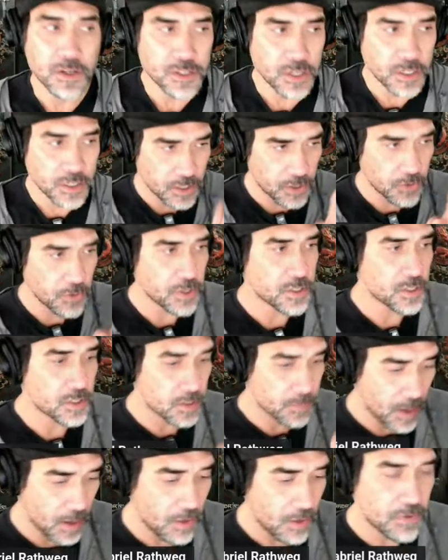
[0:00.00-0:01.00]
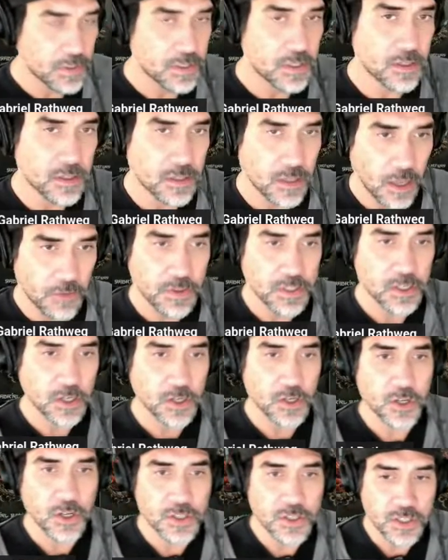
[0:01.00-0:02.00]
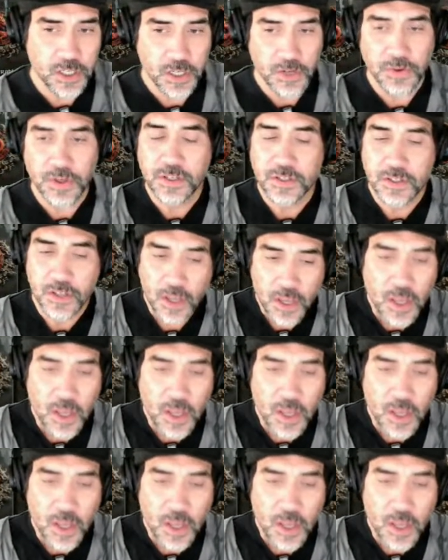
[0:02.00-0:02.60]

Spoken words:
It decreases about, if it's a good series,